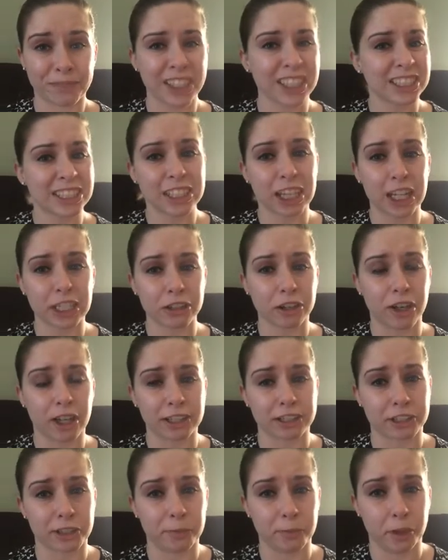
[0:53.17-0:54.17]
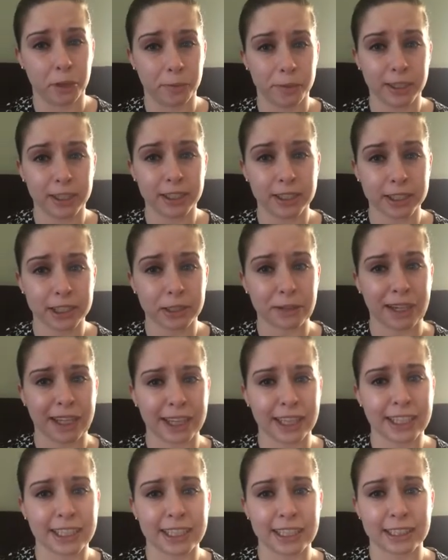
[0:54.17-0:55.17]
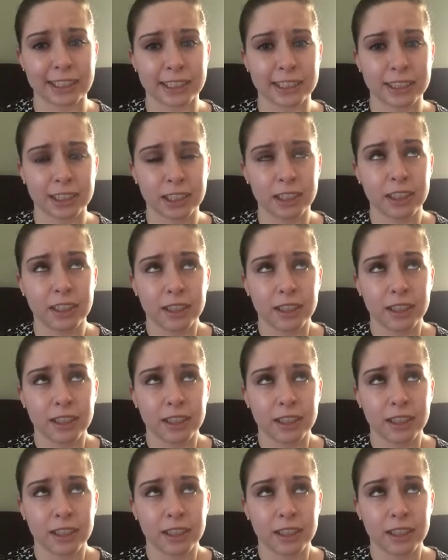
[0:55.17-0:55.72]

It's not your Oscar moment. So I think it's